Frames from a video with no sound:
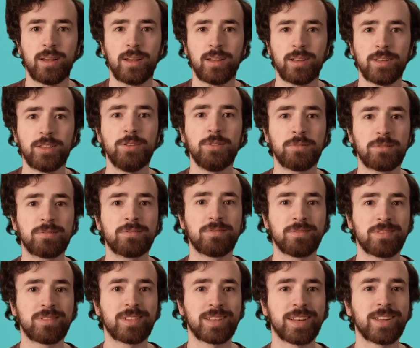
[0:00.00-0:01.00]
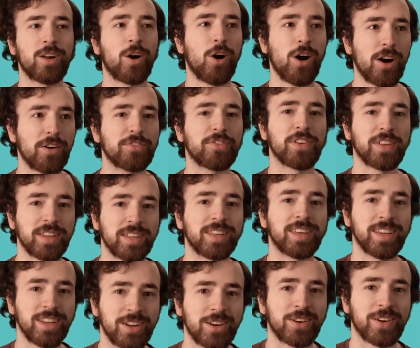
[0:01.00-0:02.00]
You can often
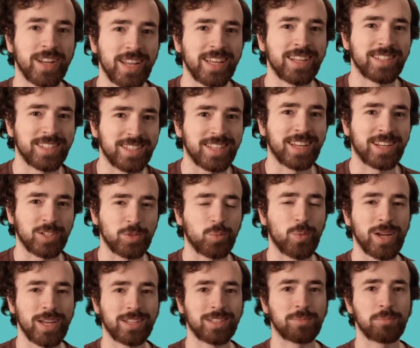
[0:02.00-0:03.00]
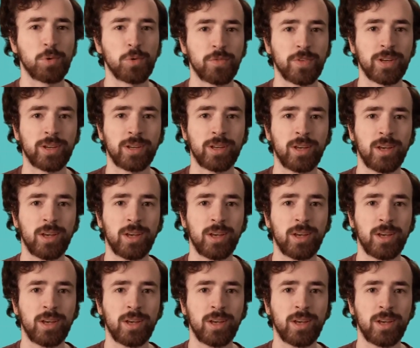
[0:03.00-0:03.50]
hear an insect's wings moving.